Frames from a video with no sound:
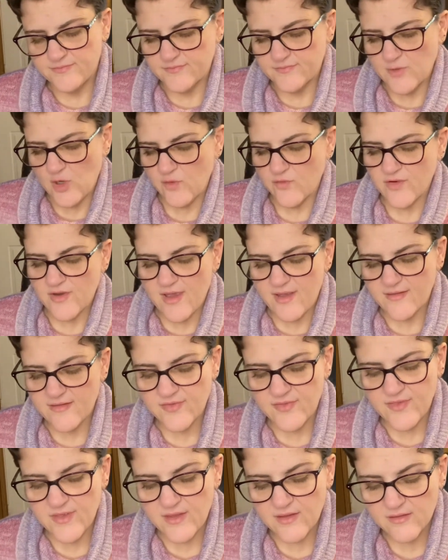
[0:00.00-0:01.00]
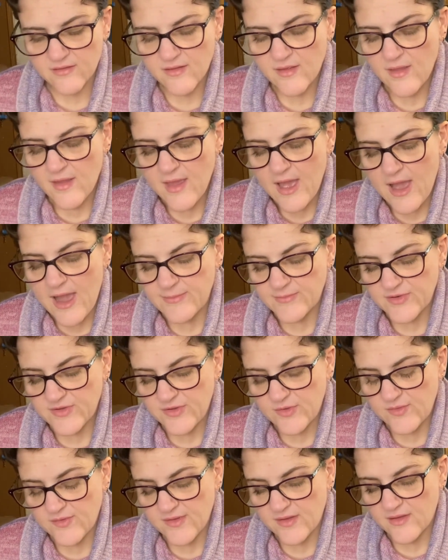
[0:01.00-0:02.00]
over dyes and things. I'm just
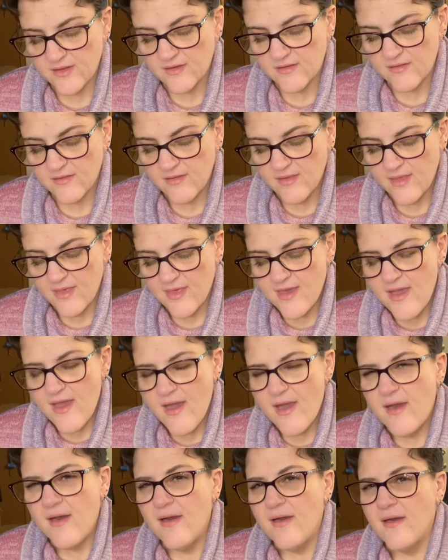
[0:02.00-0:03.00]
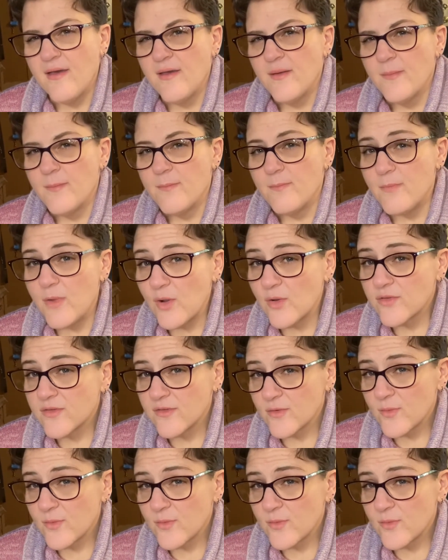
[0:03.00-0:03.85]
using most of the